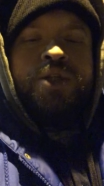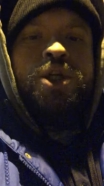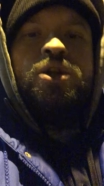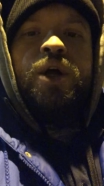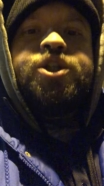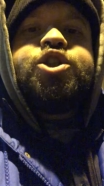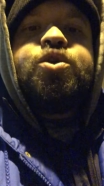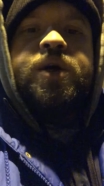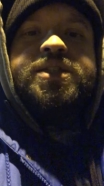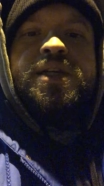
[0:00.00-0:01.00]
to launch
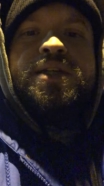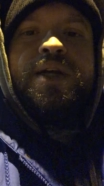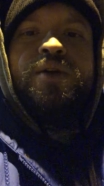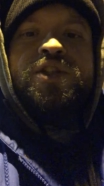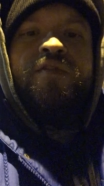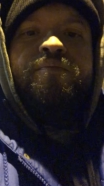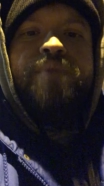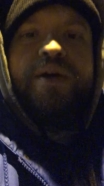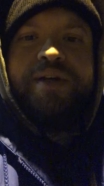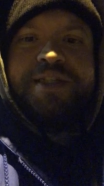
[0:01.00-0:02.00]
20 years of
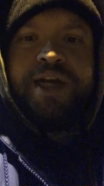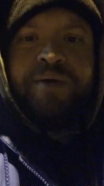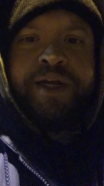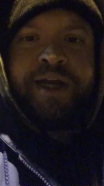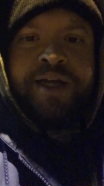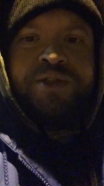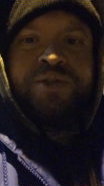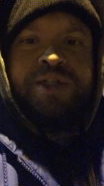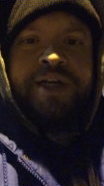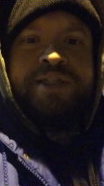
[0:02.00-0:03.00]
military
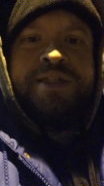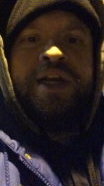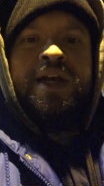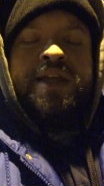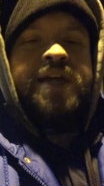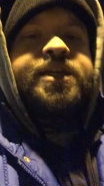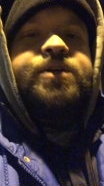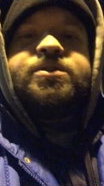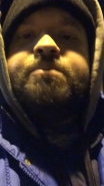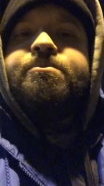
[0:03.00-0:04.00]
exercises that
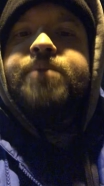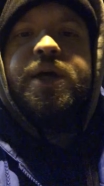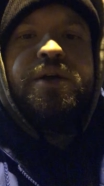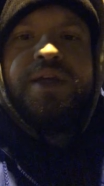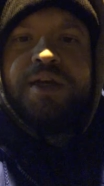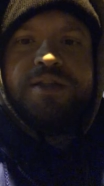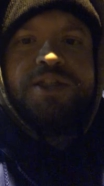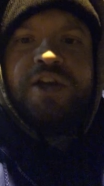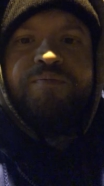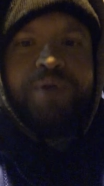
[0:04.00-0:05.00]
killed
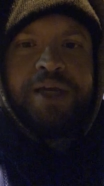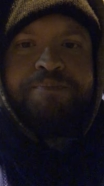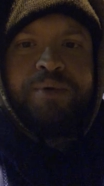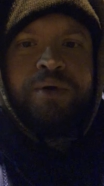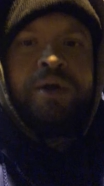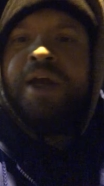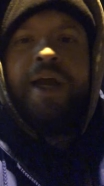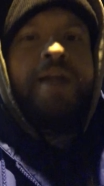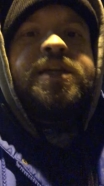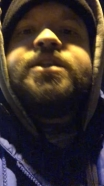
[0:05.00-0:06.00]
millions of people
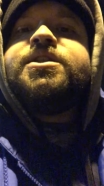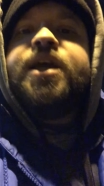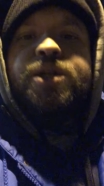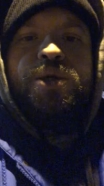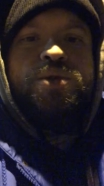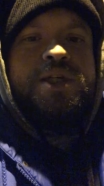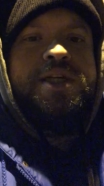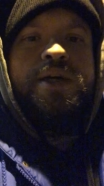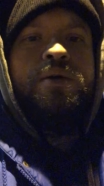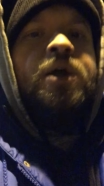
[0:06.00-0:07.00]
and continue to
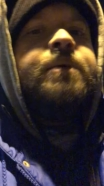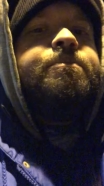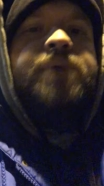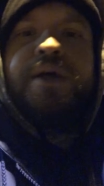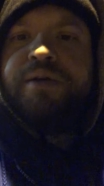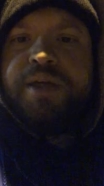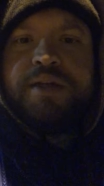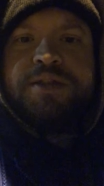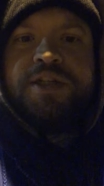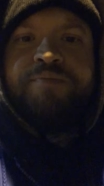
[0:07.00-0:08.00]
kill
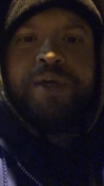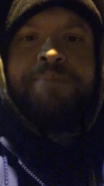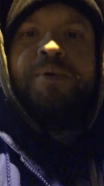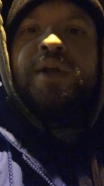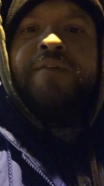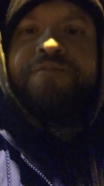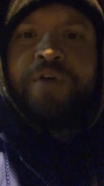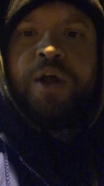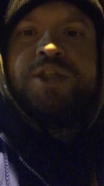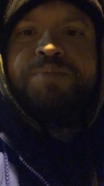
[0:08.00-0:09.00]
millions of people on
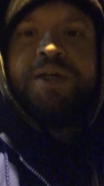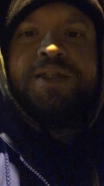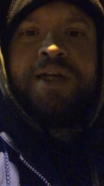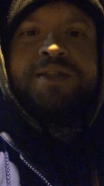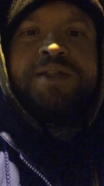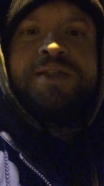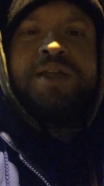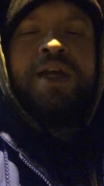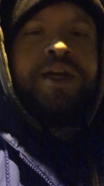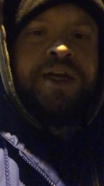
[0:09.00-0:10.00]
false
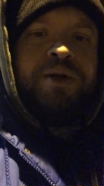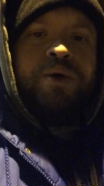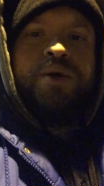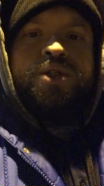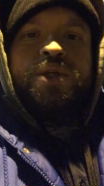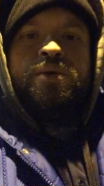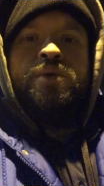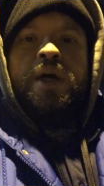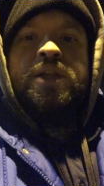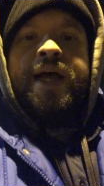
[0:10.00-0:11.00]
pretenses in order
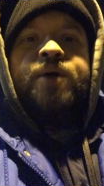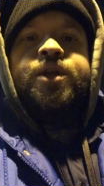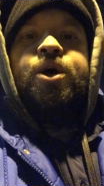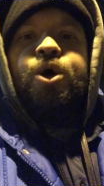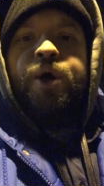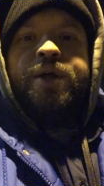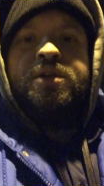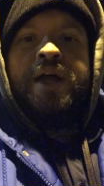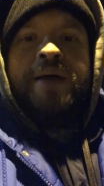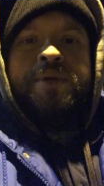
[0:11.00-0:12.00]
to allow the
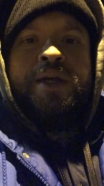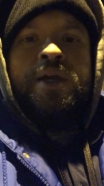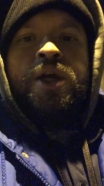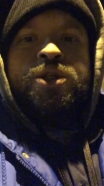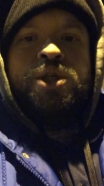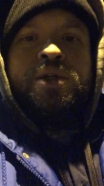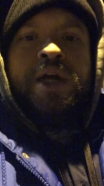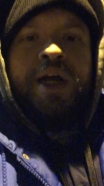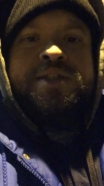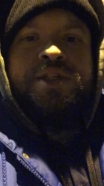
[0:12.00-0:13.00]
oil lobby to
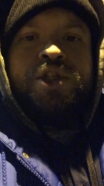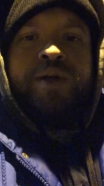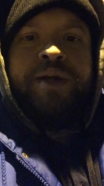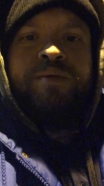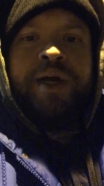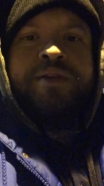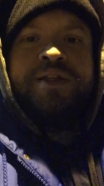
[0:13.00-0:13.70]
concentrate wealth